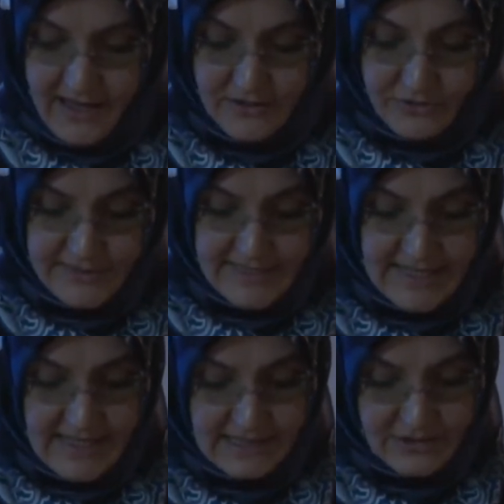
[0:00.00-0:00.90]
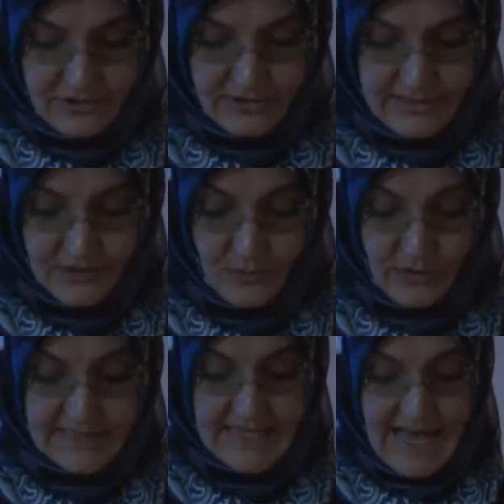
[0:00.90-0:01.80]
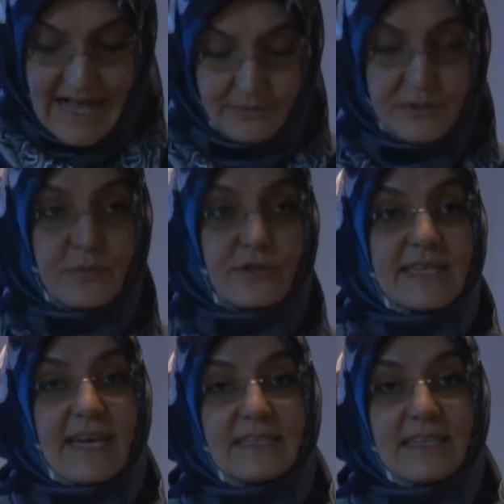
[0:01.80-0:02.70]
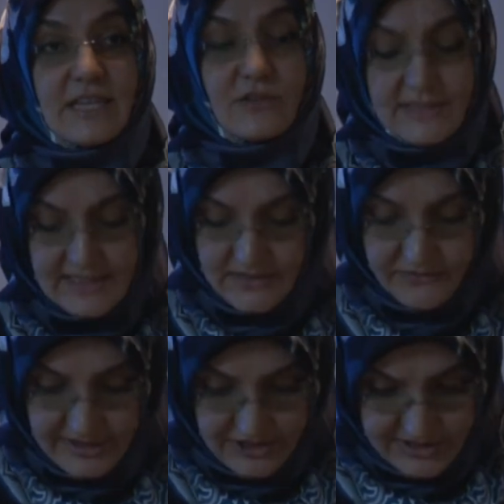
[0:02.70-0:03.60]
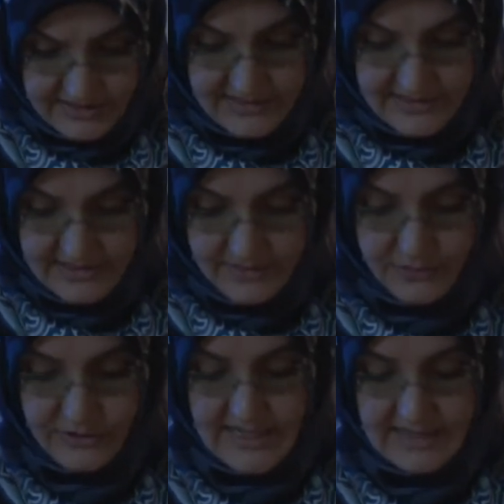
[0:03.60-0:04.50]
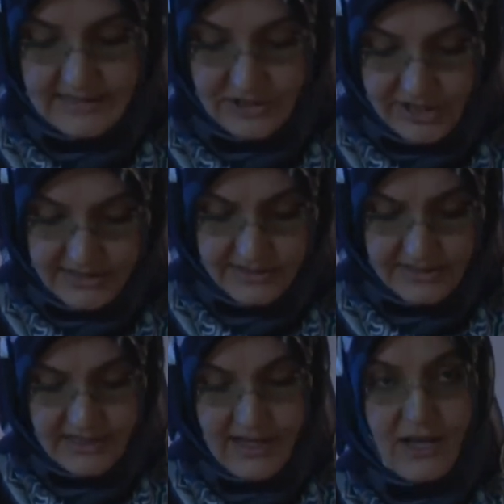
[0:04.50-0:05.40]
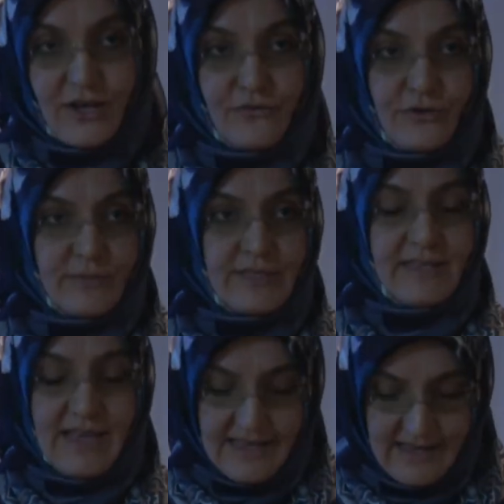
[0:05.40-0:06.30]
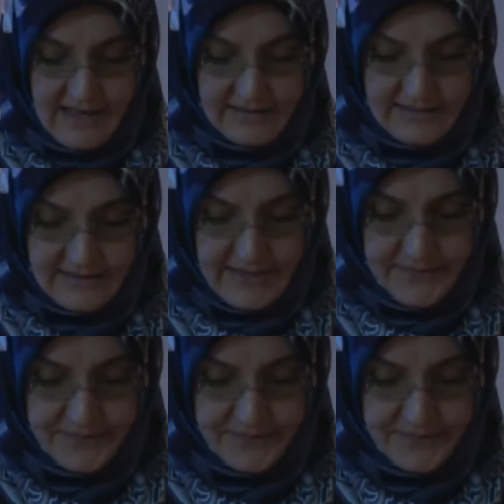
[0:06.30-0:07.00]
Nursi and his students mostly helped protect innocent villagers, protected children, women, and elderly.